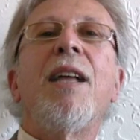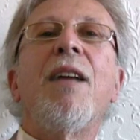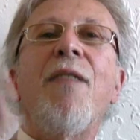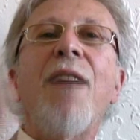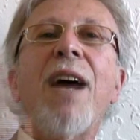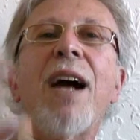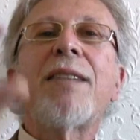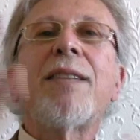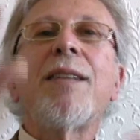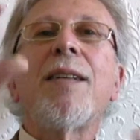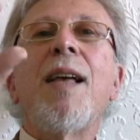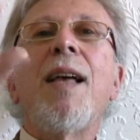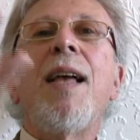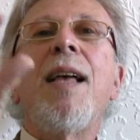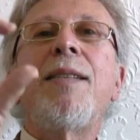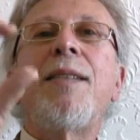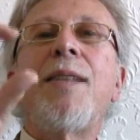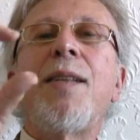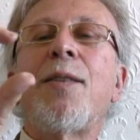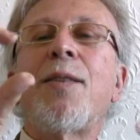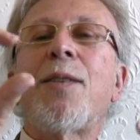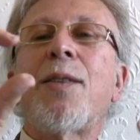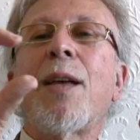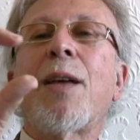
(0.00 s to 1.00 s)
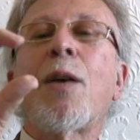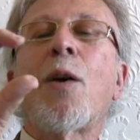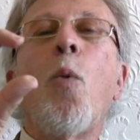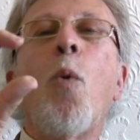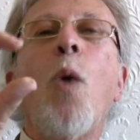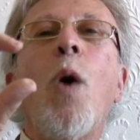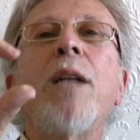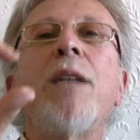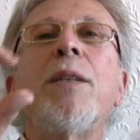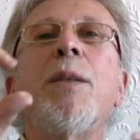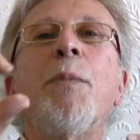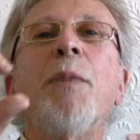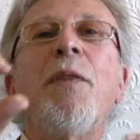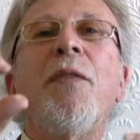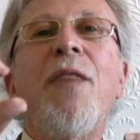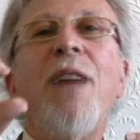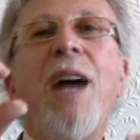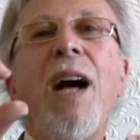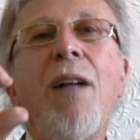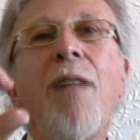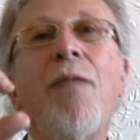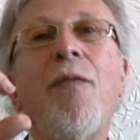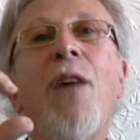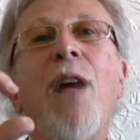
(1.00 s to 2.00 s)
A voxel is just the quantum of
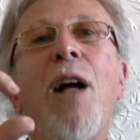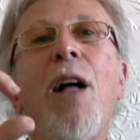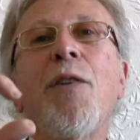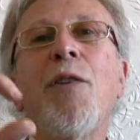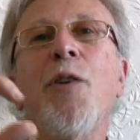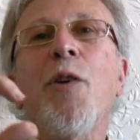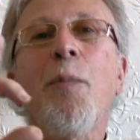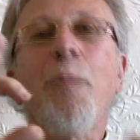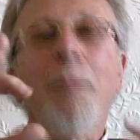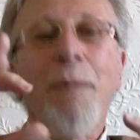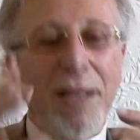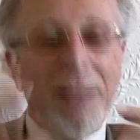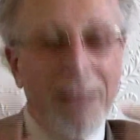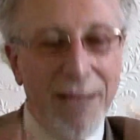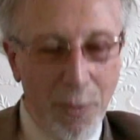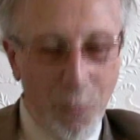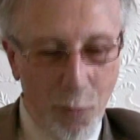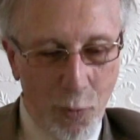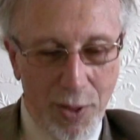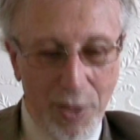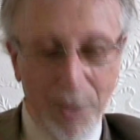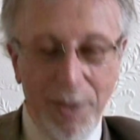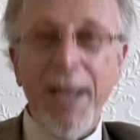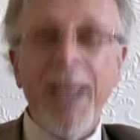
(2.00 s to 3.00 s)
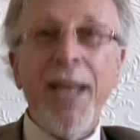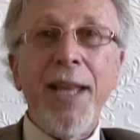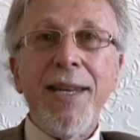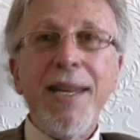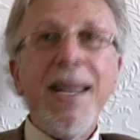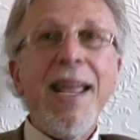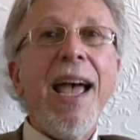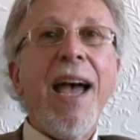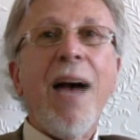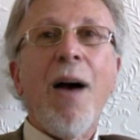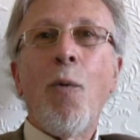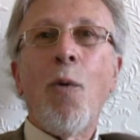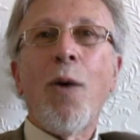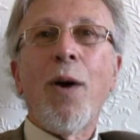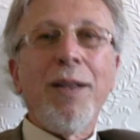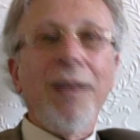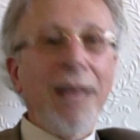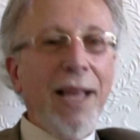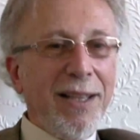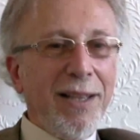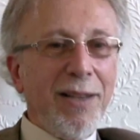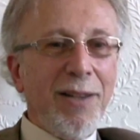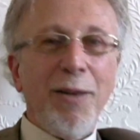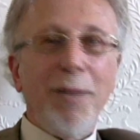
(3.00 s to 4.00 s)
volume that we're in now. We're
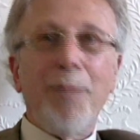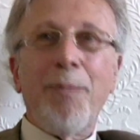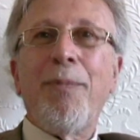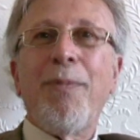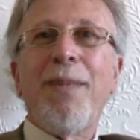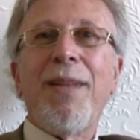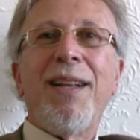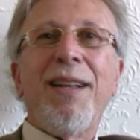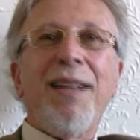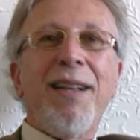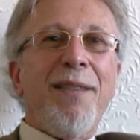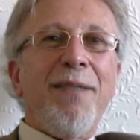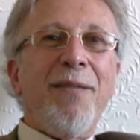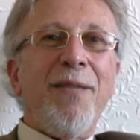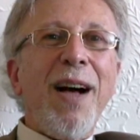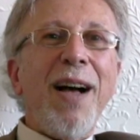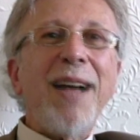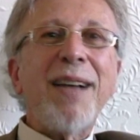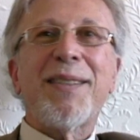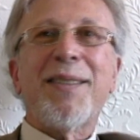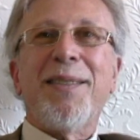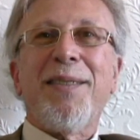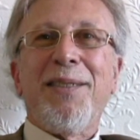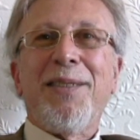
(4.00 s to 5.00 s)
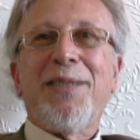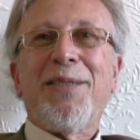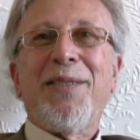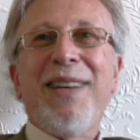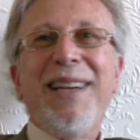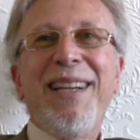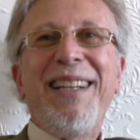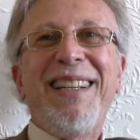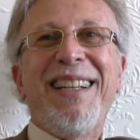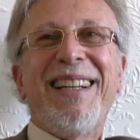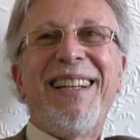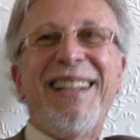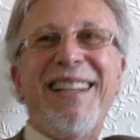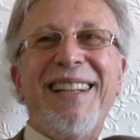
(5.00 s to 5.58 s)
like little voxels, right?